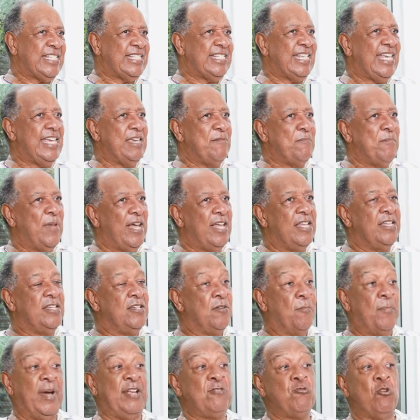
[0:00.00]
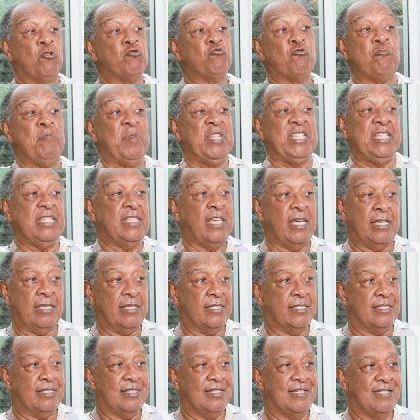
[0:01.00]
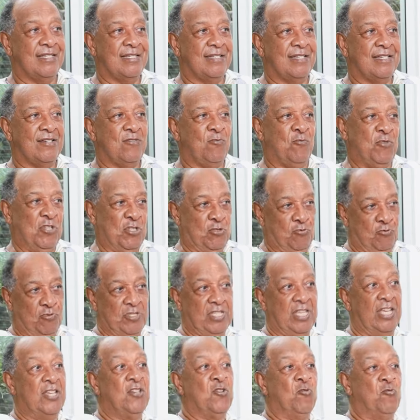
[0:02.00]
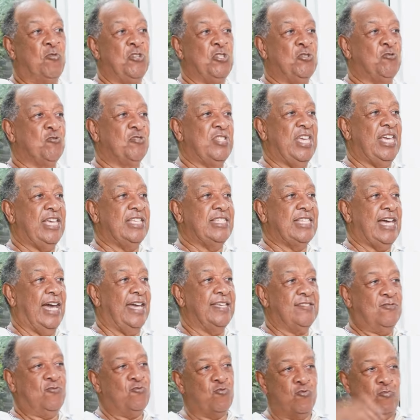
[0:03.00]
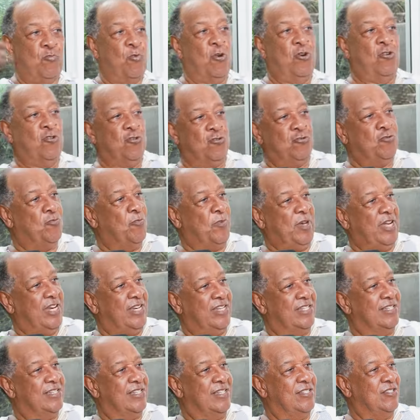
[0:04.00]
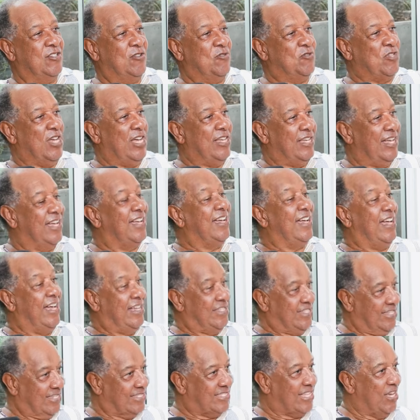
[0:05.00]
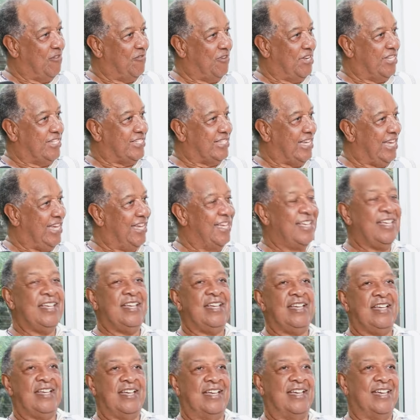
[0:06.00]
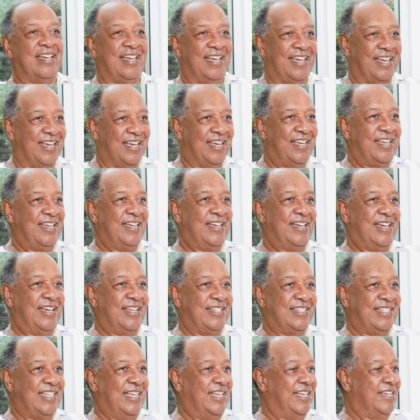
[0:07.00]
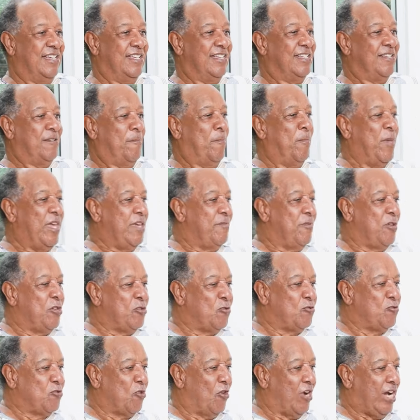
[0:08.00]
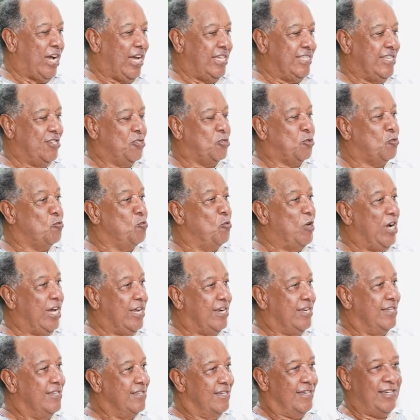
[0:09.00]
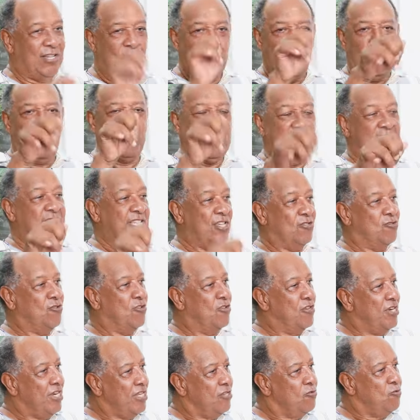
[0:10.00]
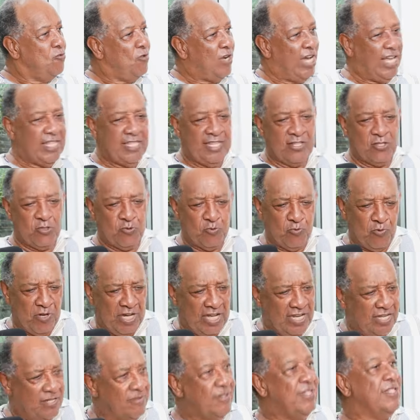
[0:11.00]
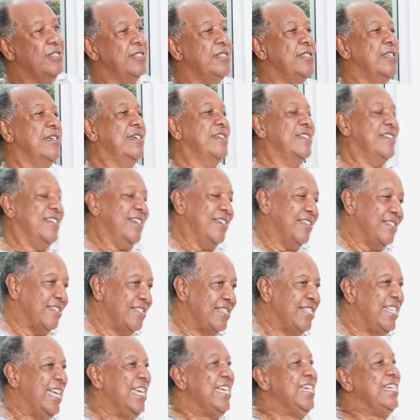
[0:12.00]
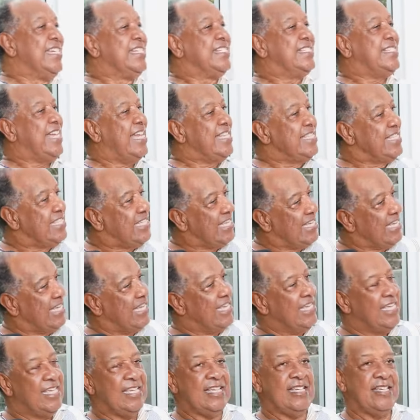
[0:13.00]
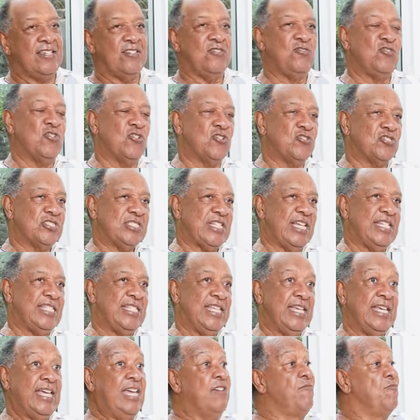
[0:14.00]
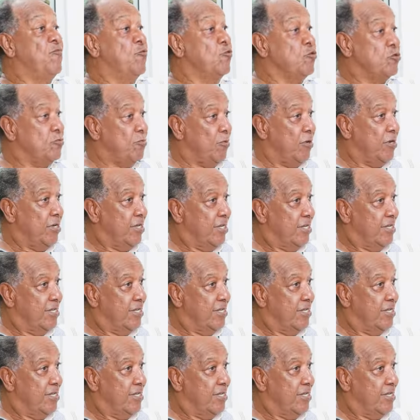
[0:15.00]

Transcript: same, but, but, not too many days. Okay. We, oh, to, we today die, die tomorrow. Tomorrow, and then with us. Understand what you say? The whole week uh, before and that. then maybe you don't have the sugar and knocking the door. You have the sugar, it's eh, eh, something you know, something in football.